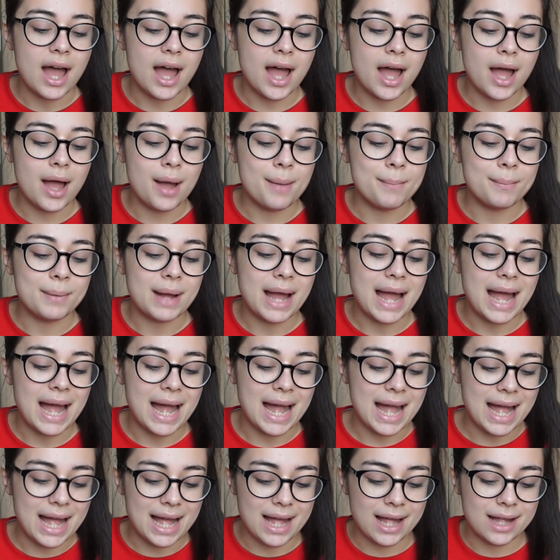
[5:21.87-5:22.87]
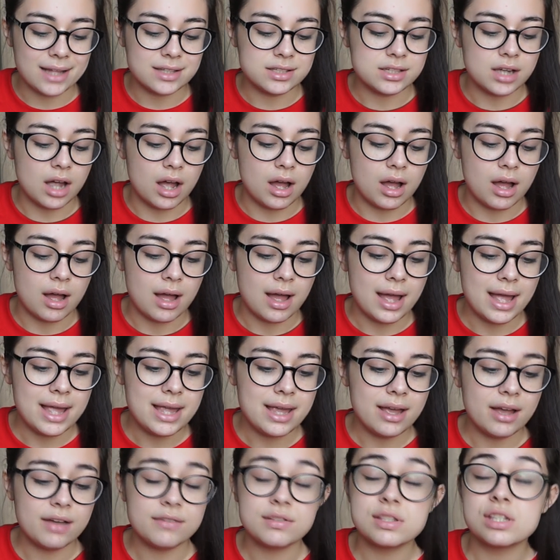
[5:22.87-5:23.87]
And
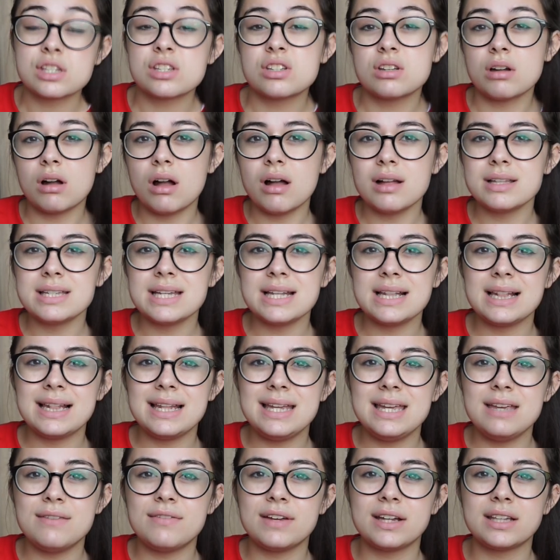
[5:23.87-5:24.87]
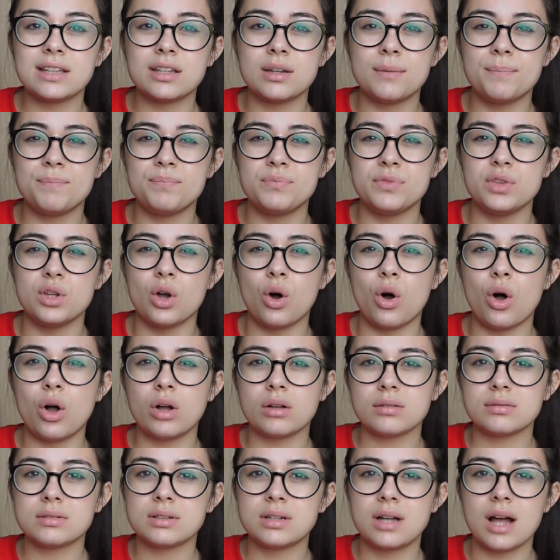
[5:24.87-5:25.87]
I have started leaving them
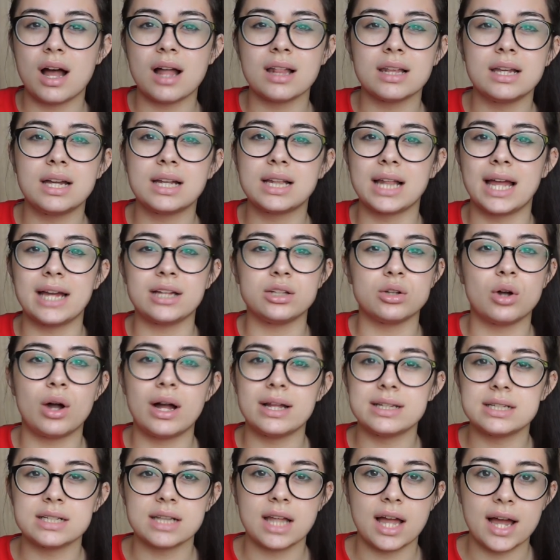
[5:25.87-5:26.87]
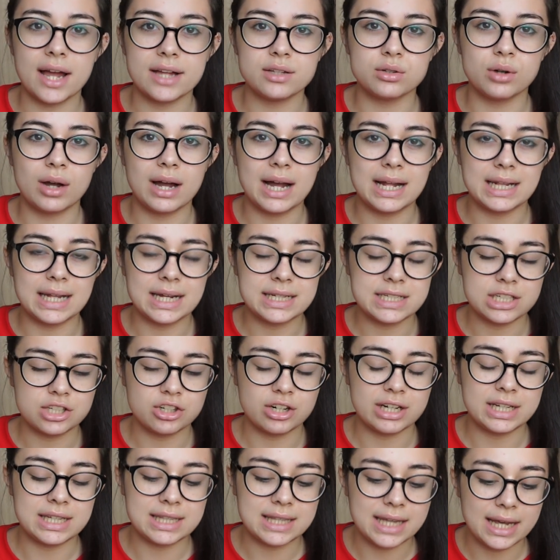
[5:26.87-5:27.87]
not coloured, like not underlined or
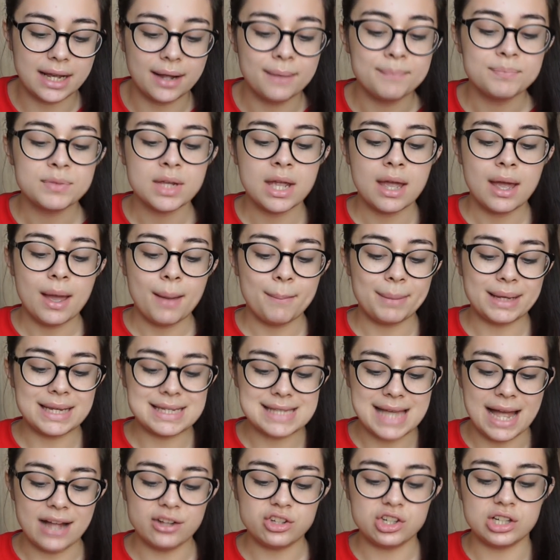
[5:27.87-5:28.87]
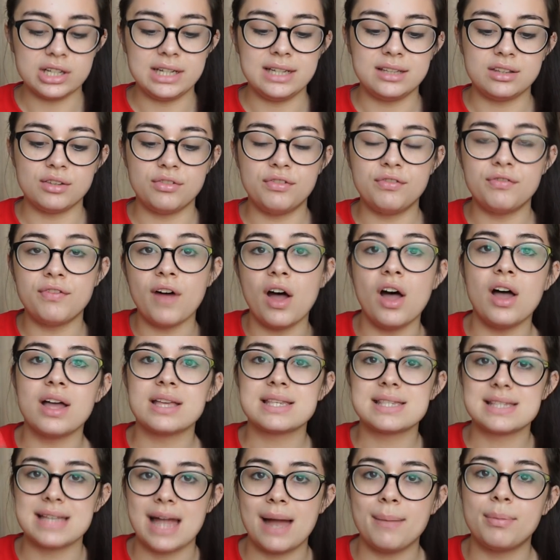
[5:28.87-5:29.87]
highlighted or anything, because actually the
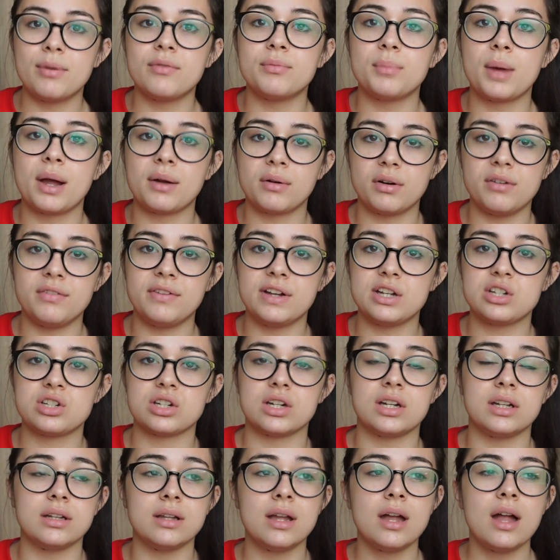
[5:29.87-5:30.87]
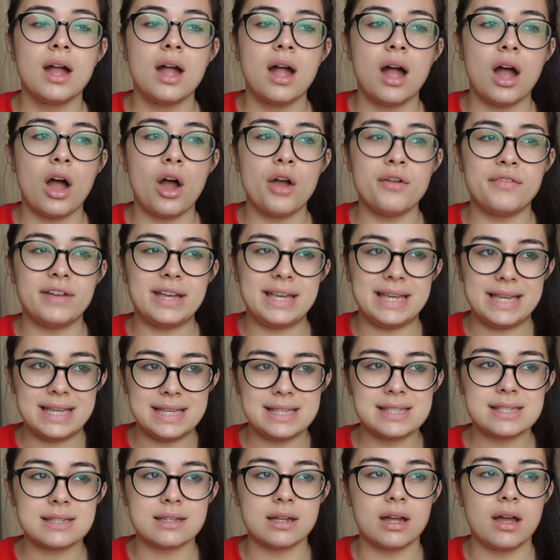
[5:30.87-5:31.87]
first step of my revision over
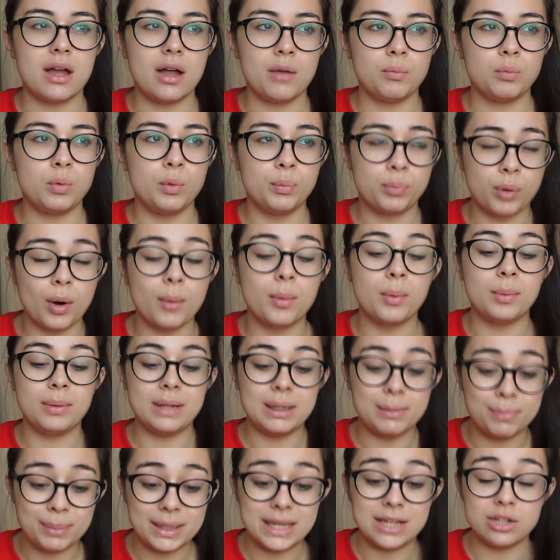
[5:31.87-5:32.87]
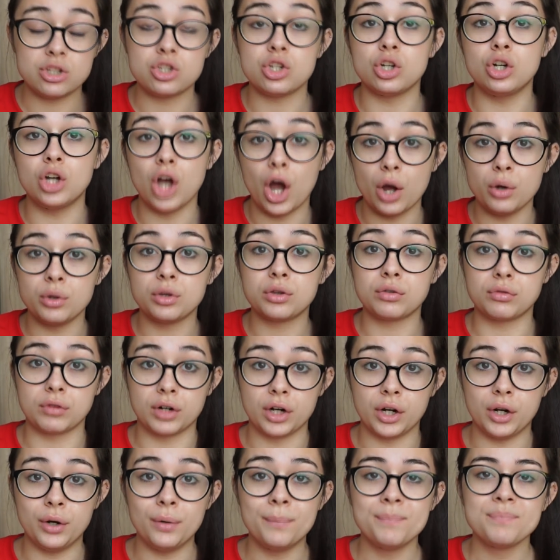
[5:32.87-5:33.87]
Easter will probably be to go
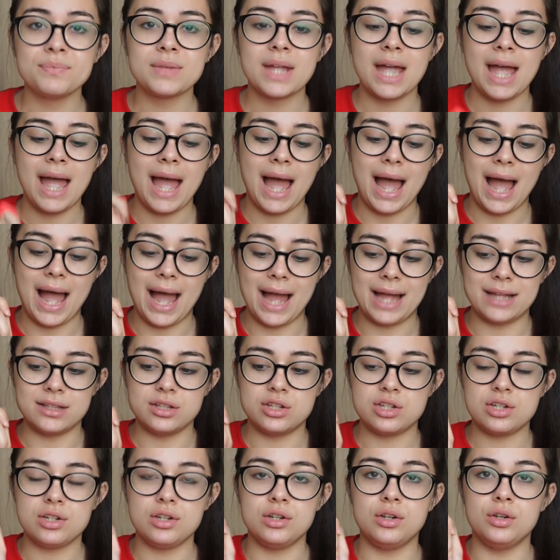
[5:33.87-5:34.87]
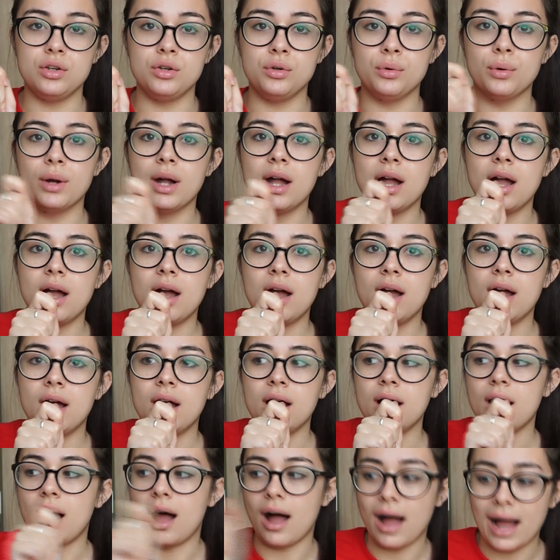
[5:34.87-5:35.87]
through and to
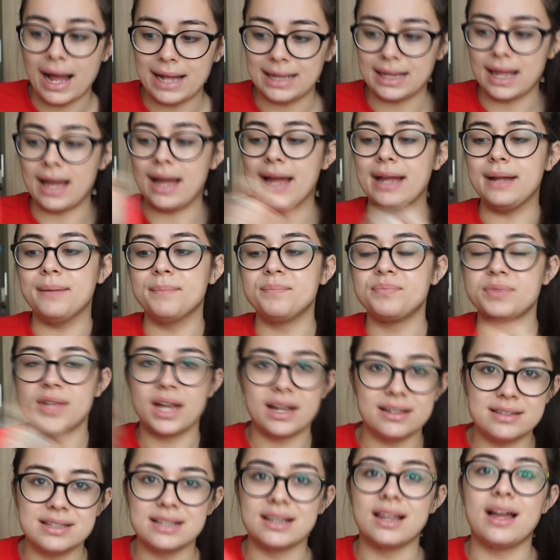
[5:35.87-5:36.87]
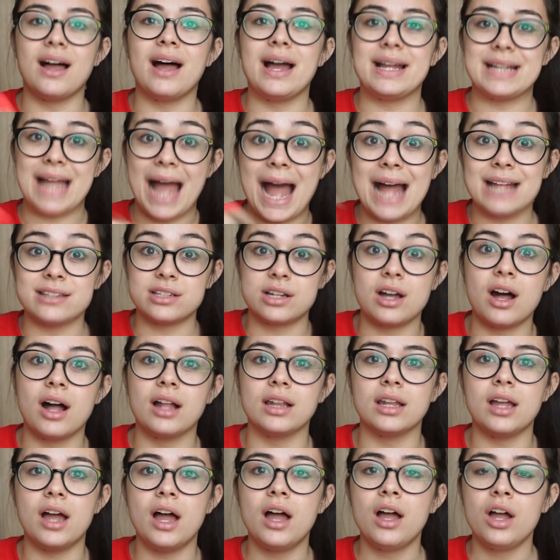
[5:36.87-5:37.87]
highlight, underline, add
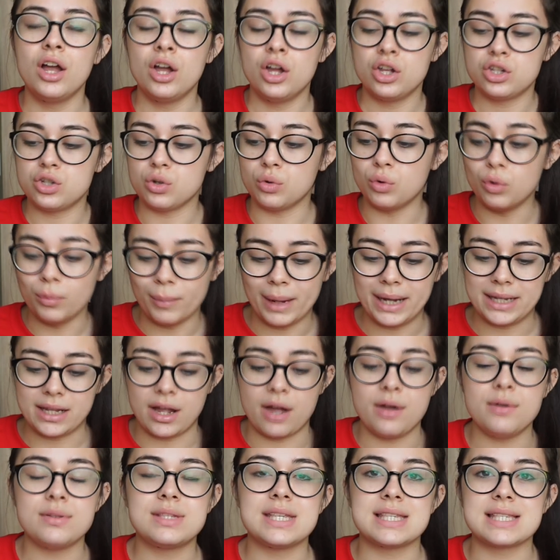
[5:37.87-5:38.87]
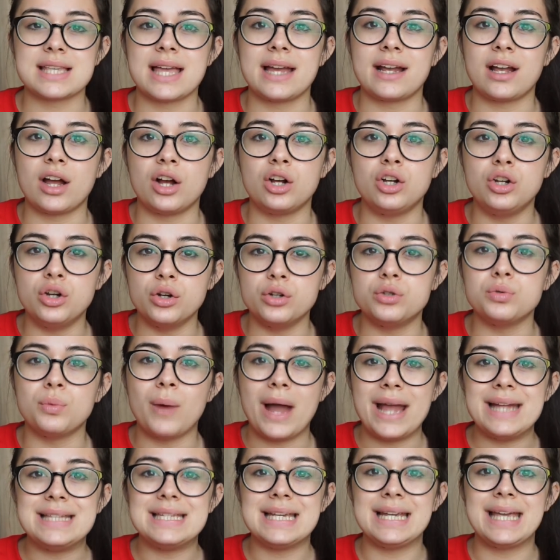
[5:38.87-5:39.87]
colour to all my notes. It's like a good
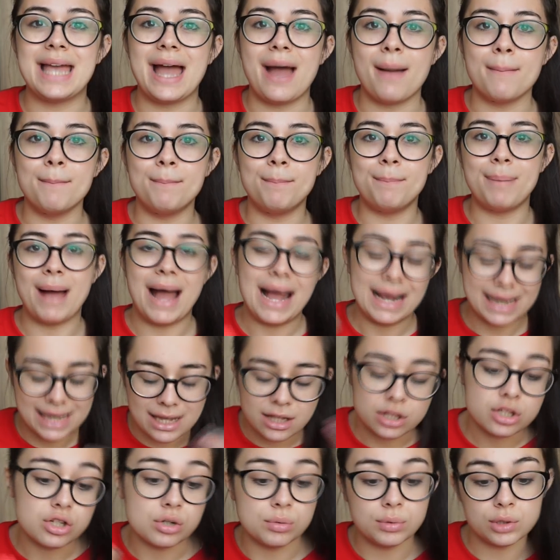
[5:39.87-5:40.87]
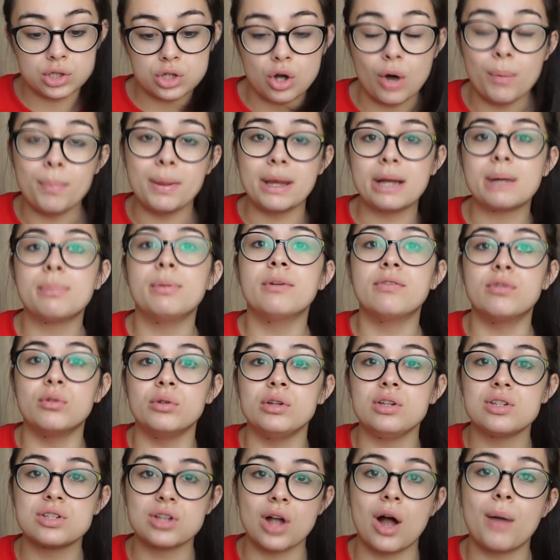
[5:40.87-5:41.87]
way to get back into a topic
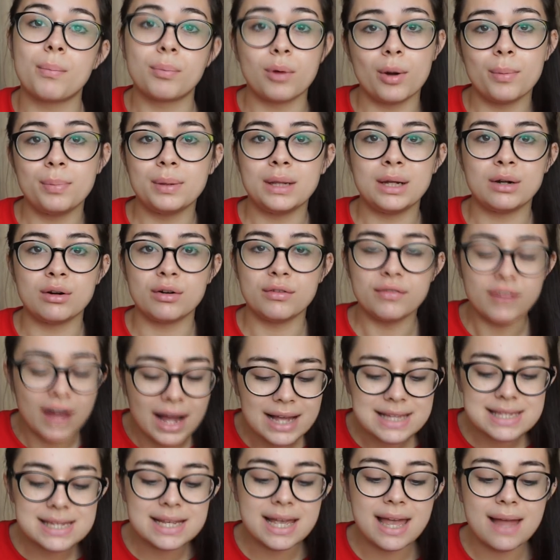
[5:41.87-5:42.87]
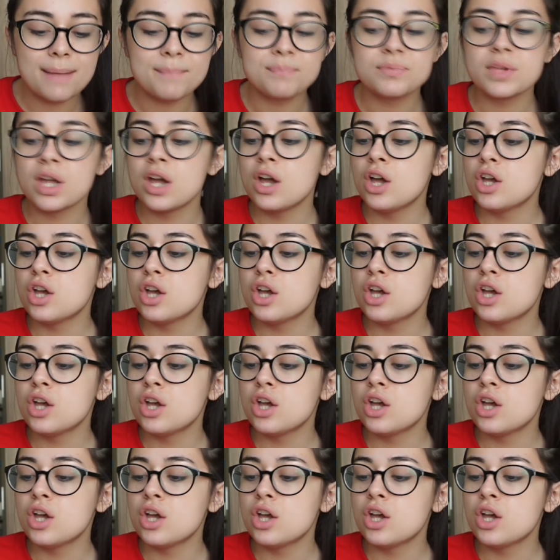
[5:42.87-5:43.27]
before you start properly revising it.